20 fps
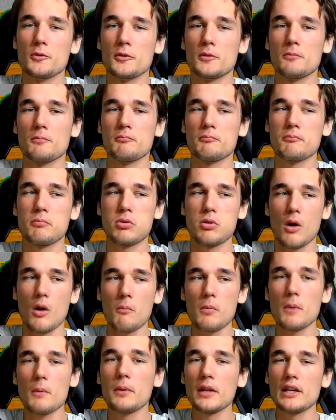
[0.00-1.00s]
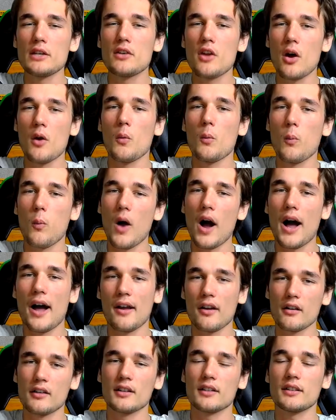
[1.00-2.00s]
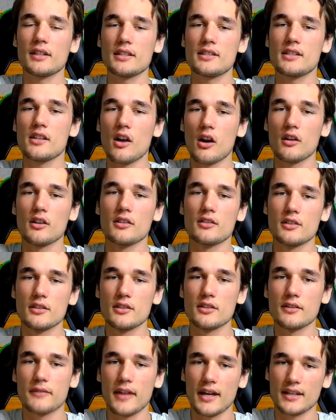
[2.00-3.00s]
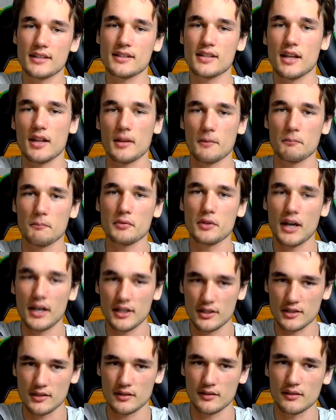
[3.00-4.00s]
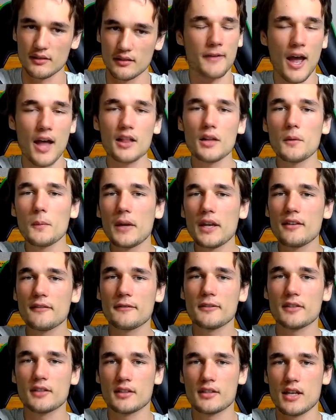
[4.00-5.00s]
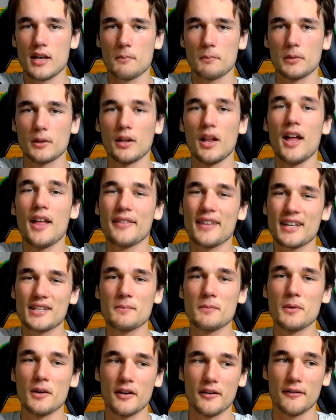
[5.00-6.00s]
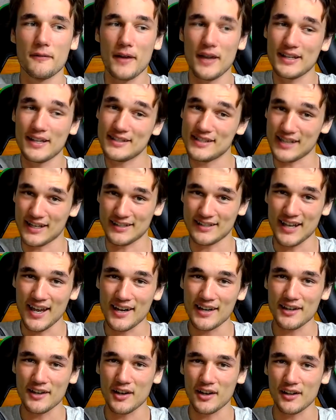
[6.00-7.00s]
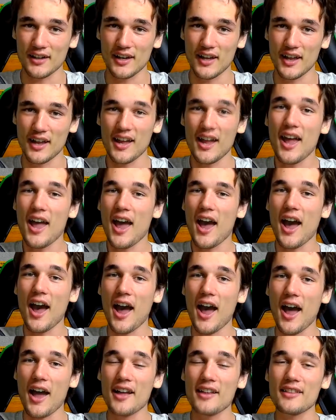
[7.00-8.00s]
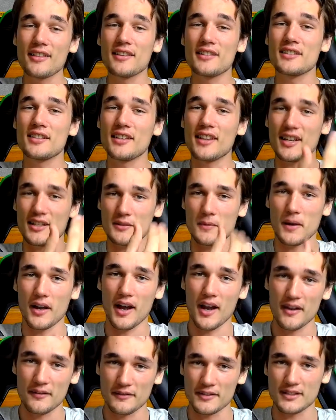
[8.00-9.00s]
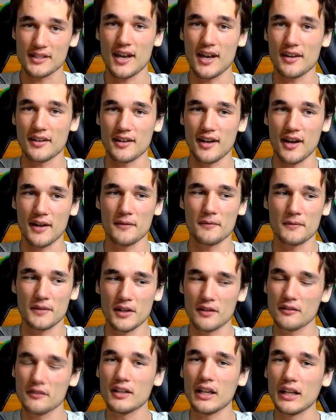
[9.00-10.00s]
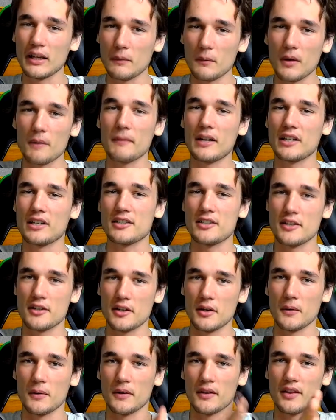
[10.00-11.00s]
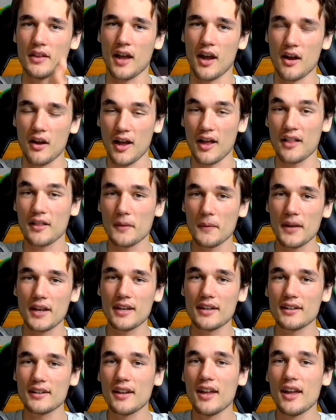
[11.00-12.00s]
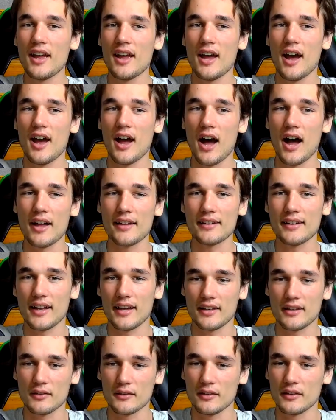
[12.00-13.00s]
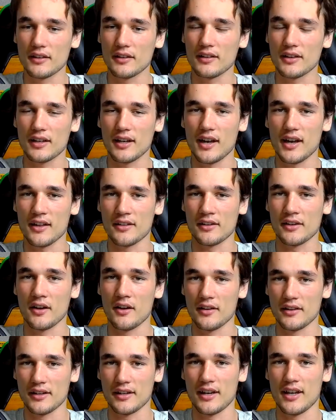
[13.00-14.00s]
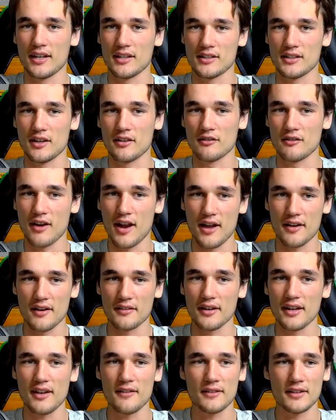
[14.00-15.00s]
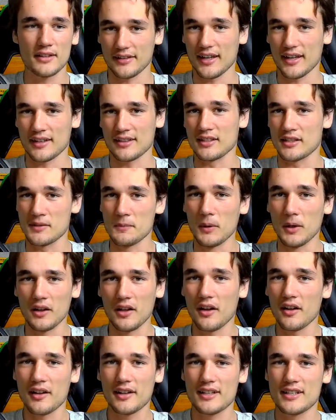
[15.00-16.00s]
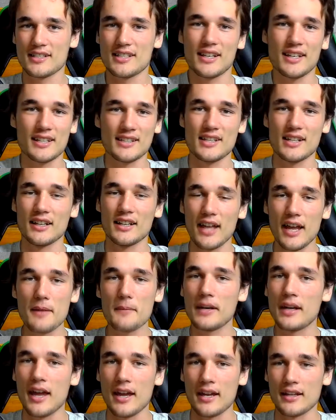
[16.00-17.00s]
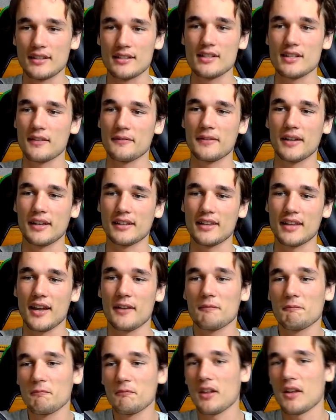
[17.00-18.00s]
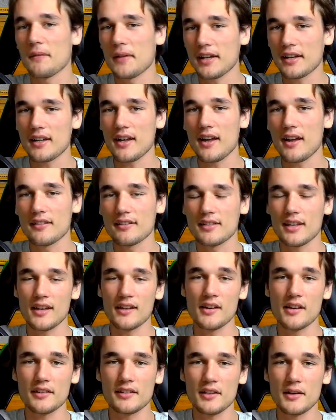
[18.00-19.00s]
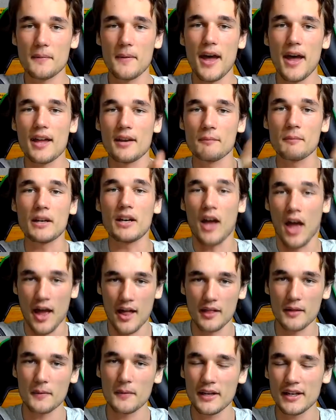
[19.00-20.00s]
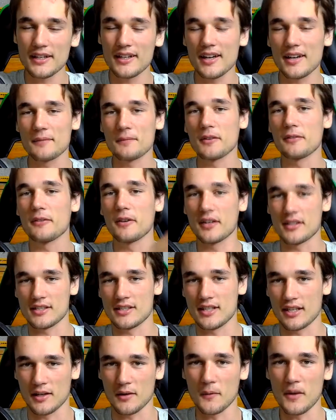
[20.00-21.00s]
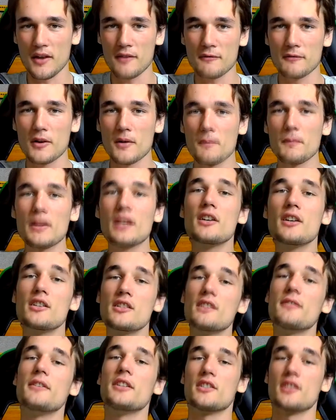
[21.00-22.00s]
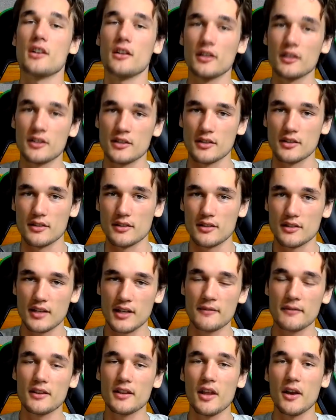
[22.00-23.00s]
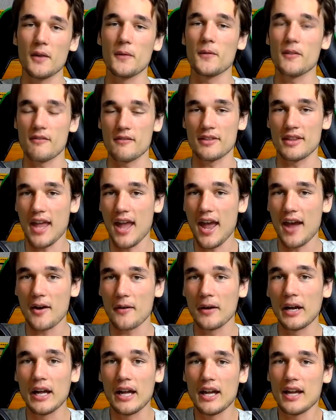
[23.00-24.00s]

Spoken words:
should probably know why, or at least the origins of that celebration. Halloween, for example, that's more of a satanic holiday, and so that's why I've decided I don't really want much to do with Halloween, unlike all of the other holidays around, even like the smaller holidays like Labor Day and stuff like that. I'm like, yeah, they're not too bad, but Halloween I'd prefer to stick away from because of its origins, even though now